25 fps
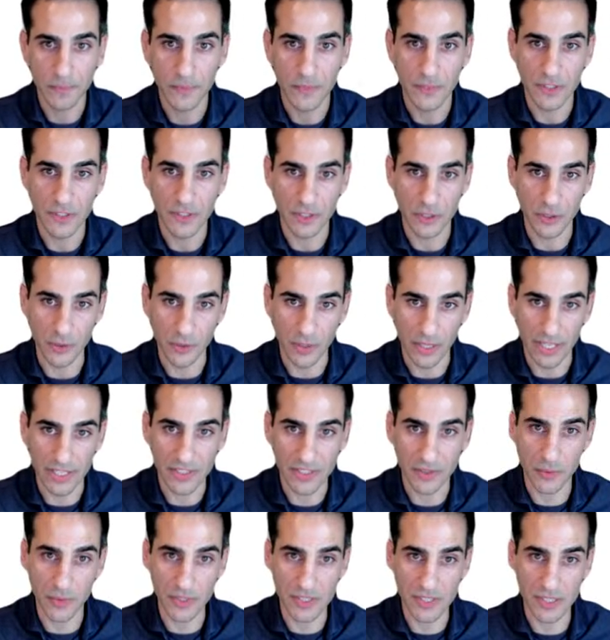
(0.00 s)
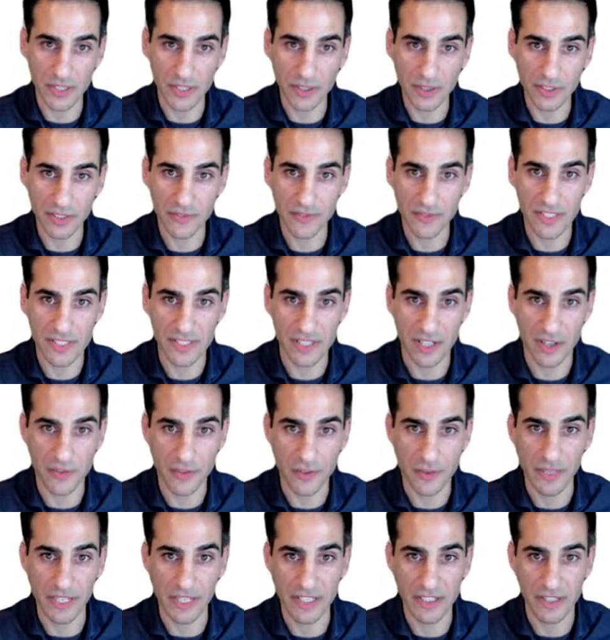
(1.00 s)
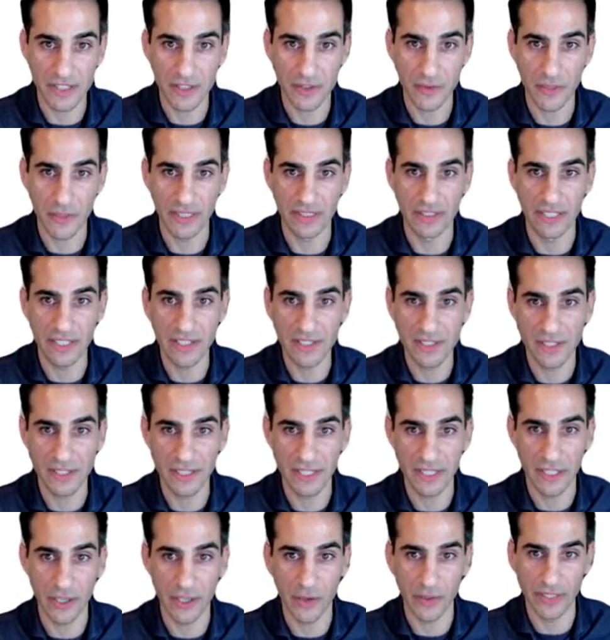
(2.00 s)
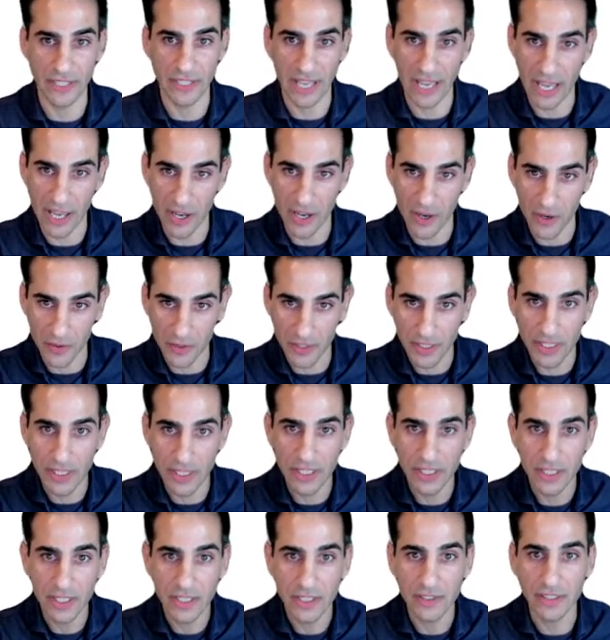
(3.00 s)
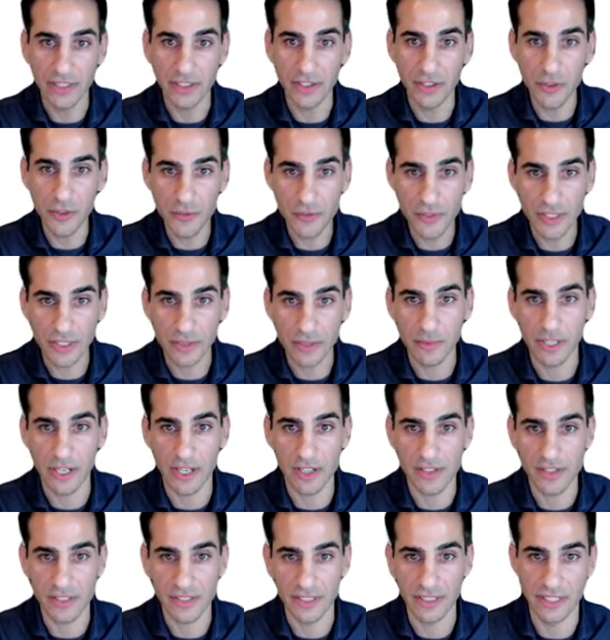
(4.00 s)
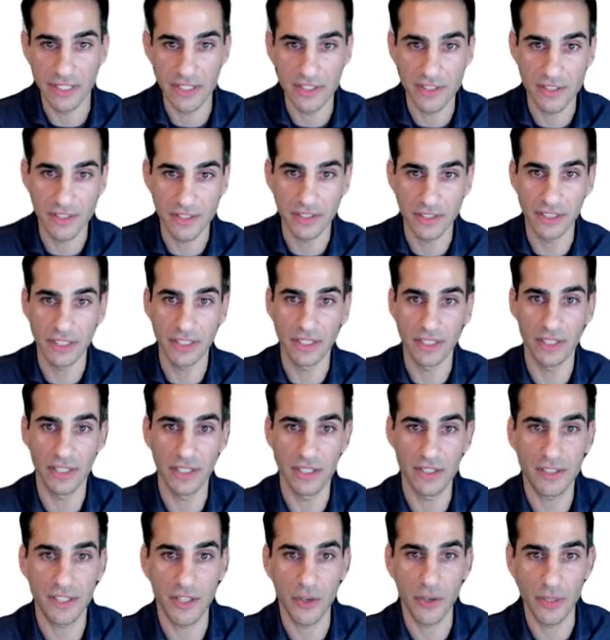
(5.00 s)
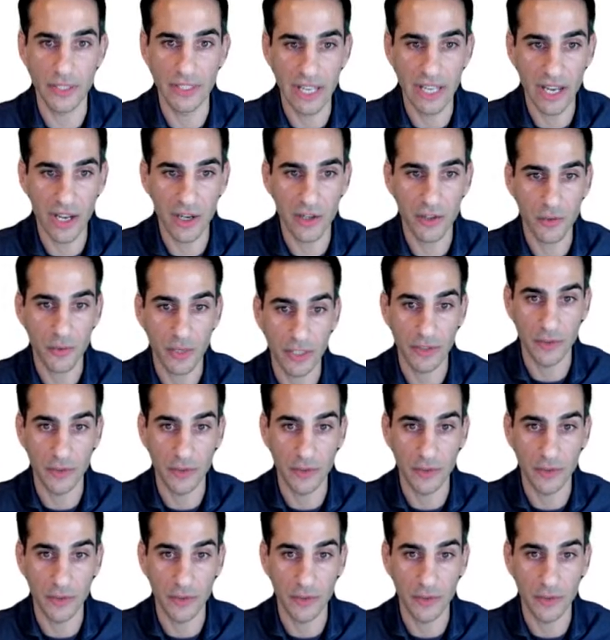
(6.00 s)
So as a result of the star formation rate density going down, the UV luminosity density is going down quite